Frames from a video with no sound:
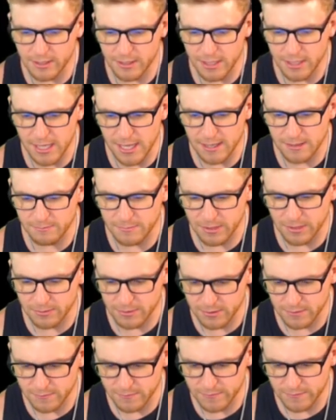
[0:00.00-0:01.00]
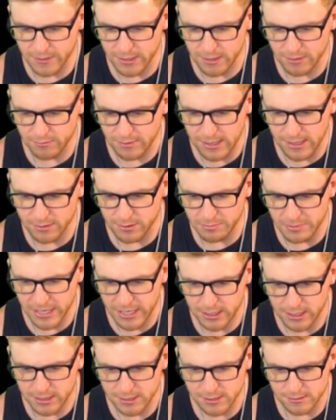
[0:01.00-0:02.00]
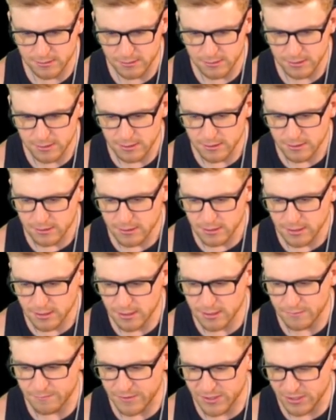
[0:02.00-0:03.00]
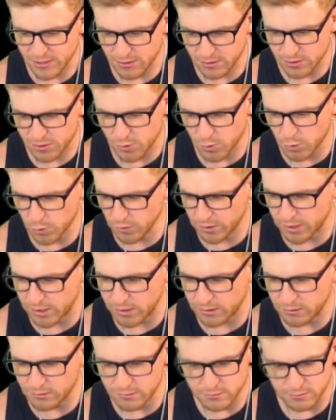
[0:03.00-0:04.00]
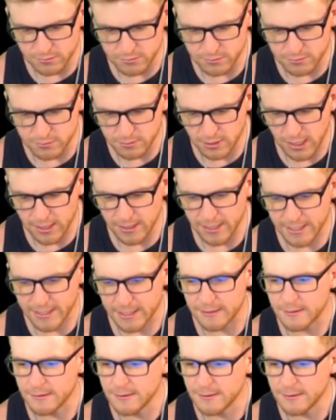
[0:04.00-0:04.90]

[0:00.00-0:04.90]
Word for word: yeah. Maybe they're very round pecs. Um, this looks cool though. I like it.